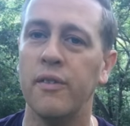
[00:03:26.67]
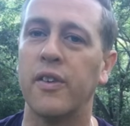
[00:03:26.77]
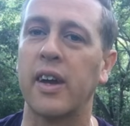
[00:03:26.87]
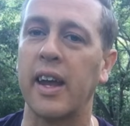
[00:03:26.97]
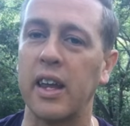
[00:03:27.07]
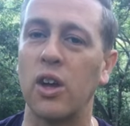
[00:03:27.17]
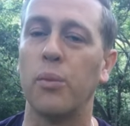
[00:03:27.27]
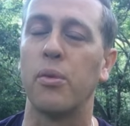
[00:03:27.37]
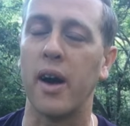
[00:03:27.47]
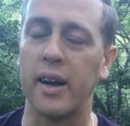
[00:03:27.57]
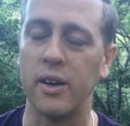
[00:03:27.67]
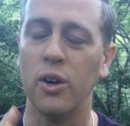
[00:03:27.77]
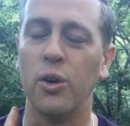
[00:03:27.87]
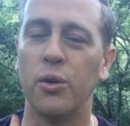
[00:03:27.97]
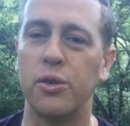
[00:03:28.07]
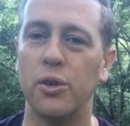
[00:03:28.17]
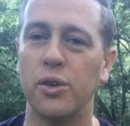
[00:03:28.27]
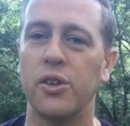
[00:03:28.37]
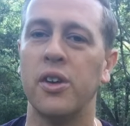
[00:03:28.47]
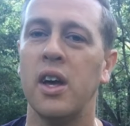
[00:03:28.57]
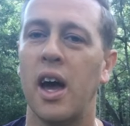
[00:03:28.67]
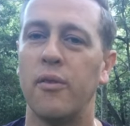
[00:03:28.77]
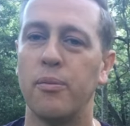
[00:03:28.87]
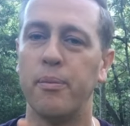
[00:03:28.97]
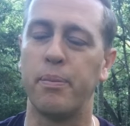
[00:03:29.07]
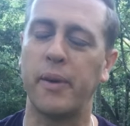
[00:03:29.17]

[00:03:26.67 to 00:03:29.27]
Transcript: for getting your brain all sorted and